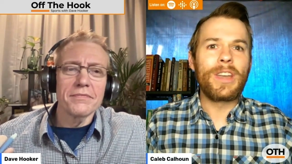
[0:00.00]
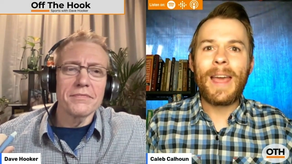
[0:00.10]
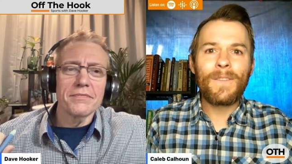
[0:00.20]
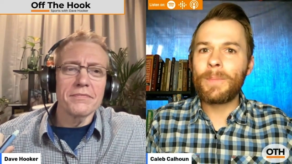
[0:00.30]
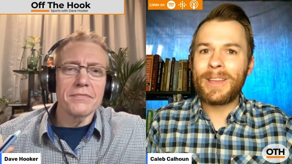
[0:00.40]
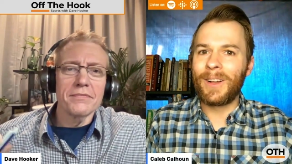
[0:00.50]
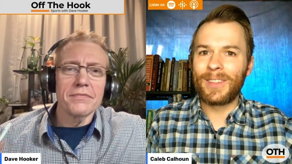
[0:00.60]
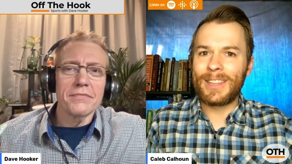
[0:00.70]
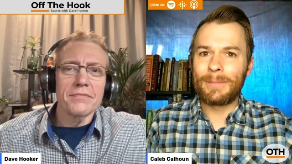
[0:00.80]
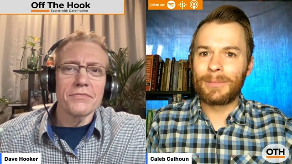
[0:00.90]
Speaker 1: never be on
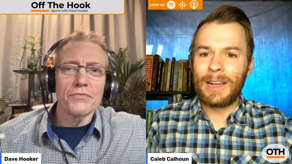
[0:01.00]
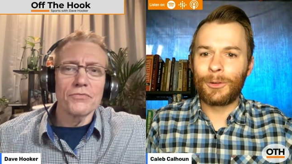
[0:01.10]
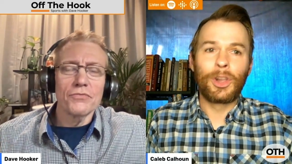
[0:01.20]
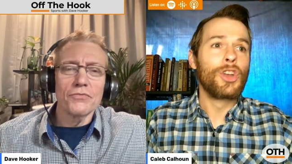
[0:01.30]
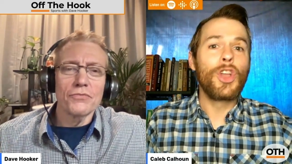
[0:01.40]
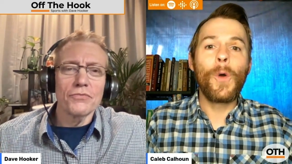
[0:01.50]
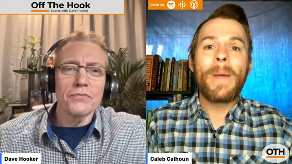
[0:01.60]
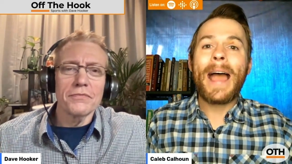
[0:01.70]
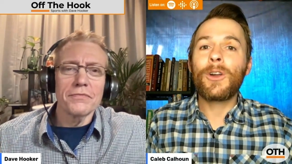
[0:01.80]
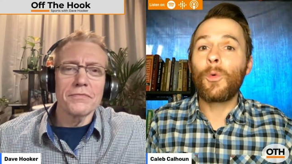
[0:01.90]
the same level no
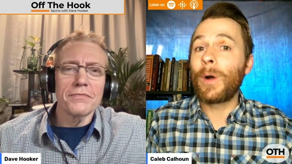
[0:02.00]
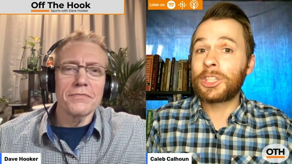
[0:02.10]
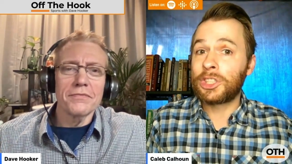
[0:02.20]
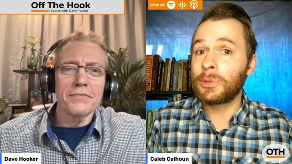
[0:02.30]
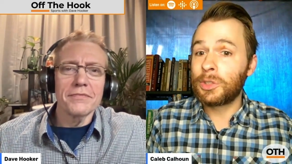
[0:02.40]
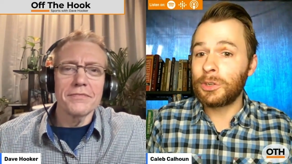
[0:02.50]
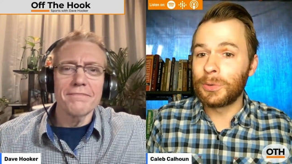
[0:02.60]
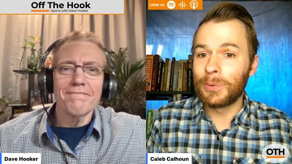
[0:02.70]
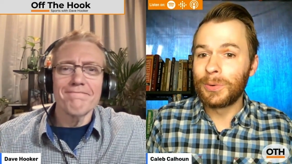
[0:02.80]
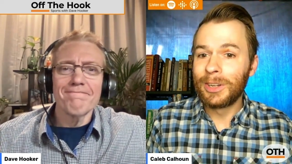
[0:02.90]
matter what you
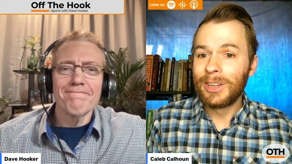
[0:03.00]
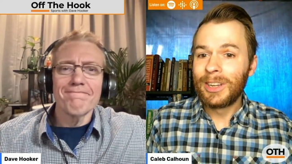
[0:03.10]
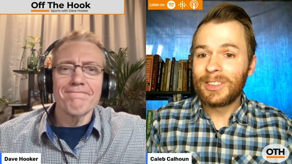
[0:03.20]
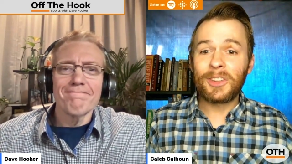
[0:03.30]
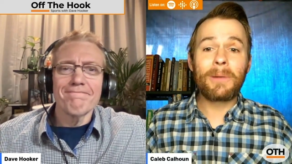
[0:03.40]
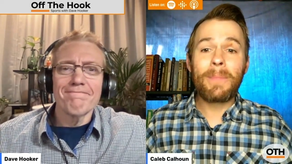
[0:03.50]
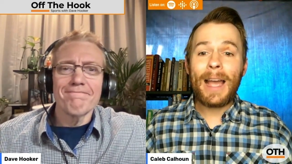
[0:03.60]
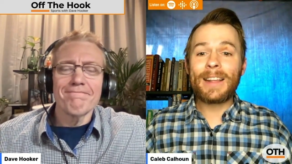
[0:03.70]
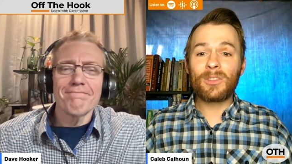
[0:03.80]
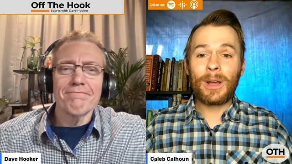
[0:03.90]
do. So you
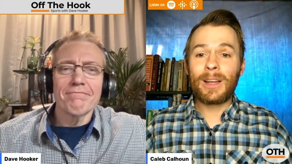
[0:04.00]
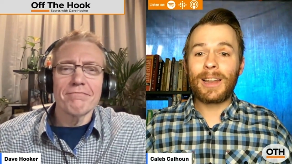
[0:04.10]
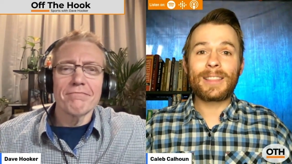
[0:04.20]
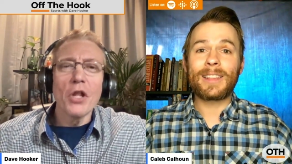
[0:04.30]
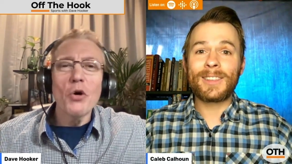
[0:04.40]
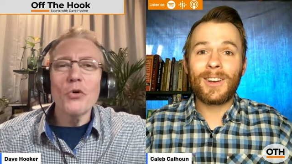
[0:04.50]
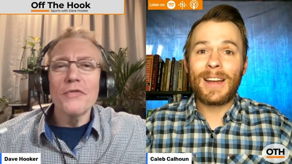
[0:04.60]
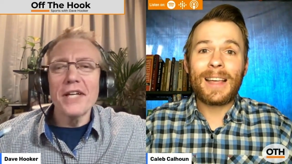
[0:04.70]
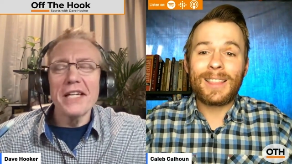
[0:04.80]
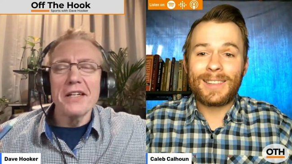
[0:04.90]
might as well let the star
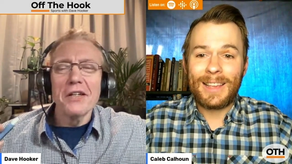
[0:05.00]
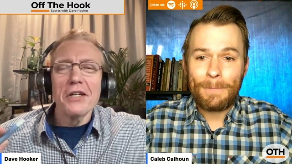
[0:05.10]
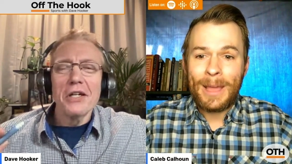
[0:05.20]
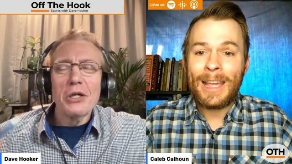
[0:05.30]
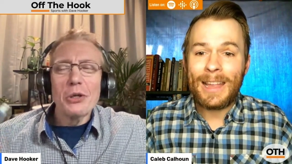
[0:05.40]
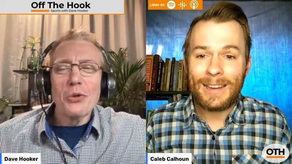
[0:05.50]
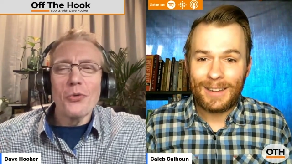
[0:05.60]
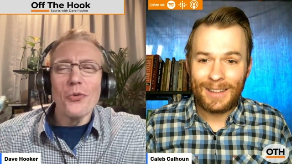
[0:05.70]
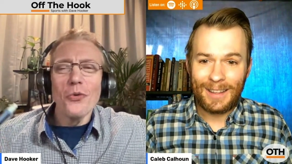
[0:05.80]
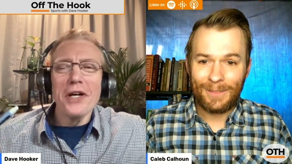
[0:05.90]
well, athletes get paid.
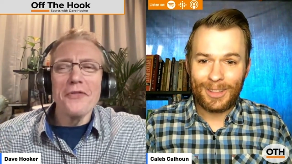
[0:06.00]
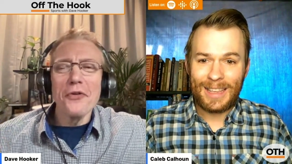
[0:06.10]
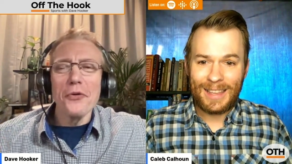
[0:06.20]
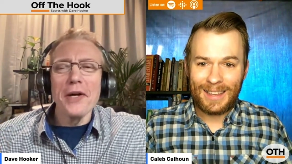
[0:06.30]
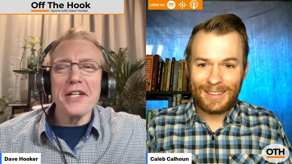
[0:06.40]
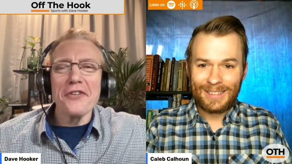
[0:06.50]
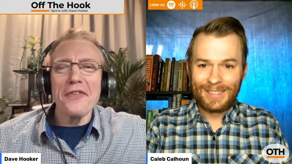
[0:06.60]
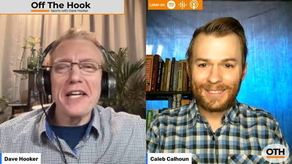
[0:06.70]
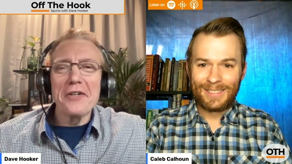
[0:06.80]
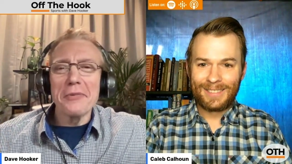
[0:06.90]
Speaker 2: Well, for the record,
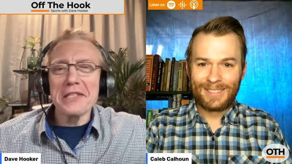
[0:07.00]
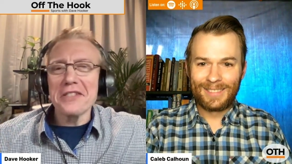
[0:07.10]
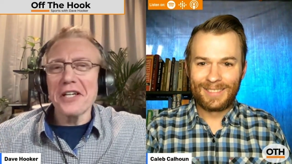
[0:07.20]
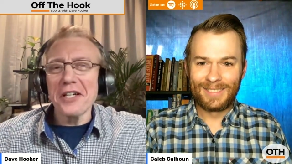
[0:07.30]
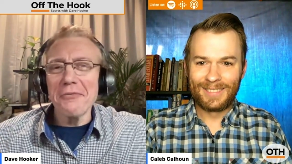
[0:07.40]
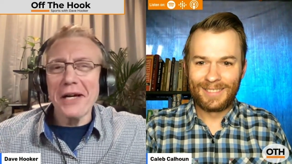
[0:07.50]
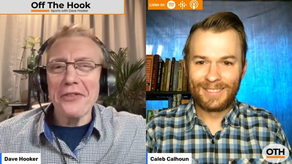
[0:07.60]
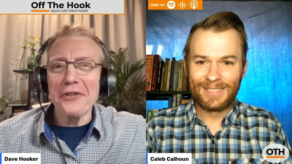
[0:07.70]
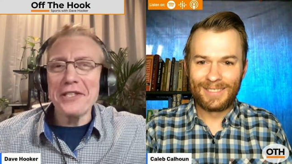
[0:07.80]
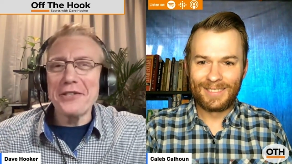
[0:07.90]
Vanderbilt's not in my
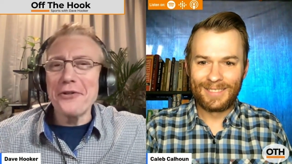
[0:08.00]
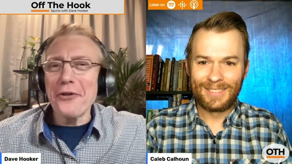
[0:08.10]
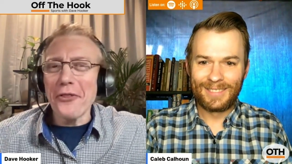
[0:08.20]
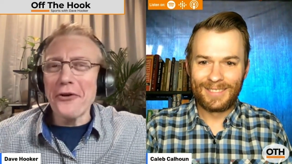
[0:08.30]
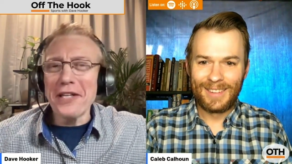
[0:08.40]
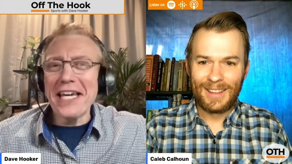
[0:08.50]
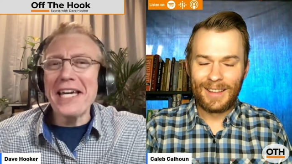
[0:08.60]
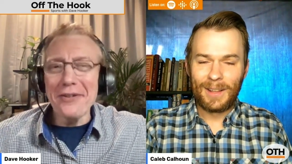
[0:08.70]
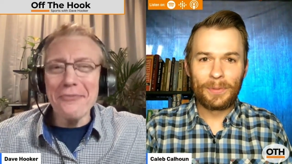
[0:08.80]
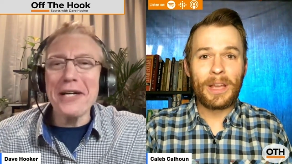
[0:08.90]
32 to
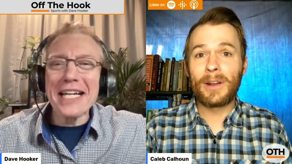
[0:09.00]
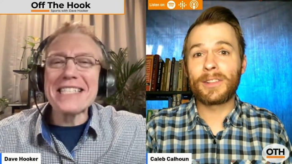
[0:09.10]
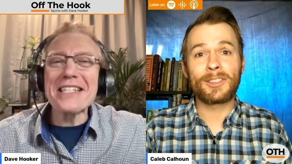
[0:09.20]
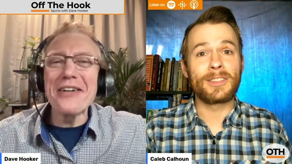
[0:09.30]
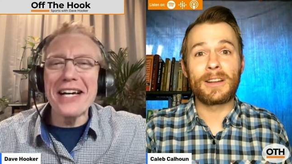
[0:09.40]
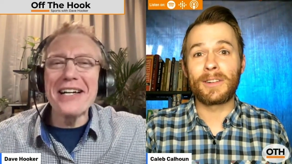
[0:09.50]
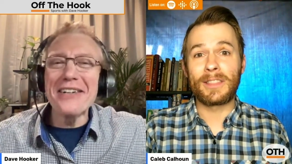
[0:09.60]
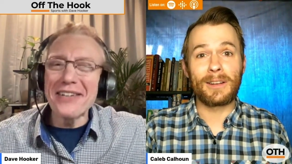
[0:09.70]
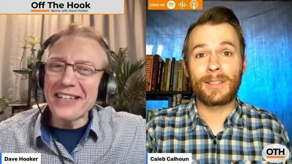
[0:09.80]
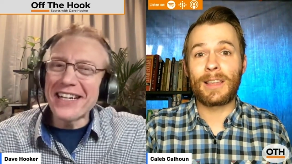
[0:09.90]
38, but
Speaker 1: they're, they're,
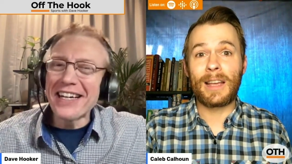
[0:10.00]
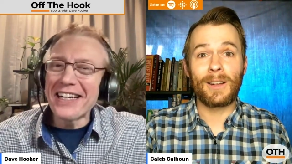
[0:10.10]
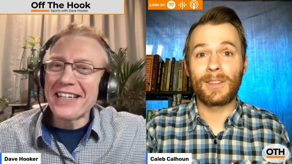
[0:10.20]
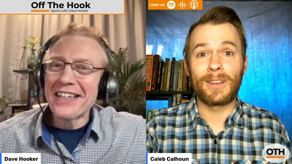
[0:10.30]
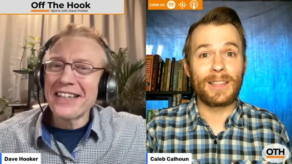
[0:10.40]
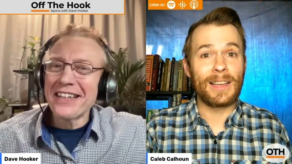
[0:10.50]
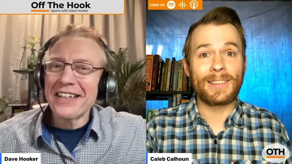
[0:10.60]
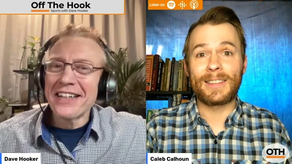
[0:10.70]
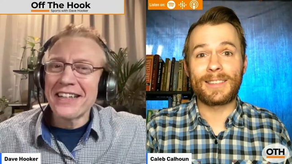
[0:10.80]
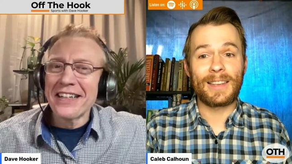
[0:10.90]
they're there. They're in the
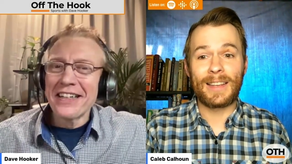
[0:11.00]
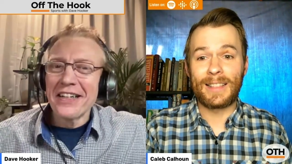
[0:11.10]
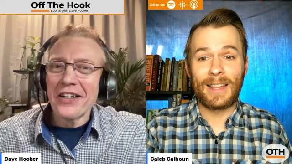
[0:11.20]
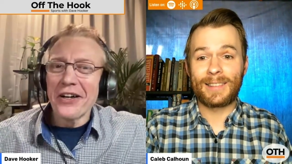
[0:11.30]
SEC and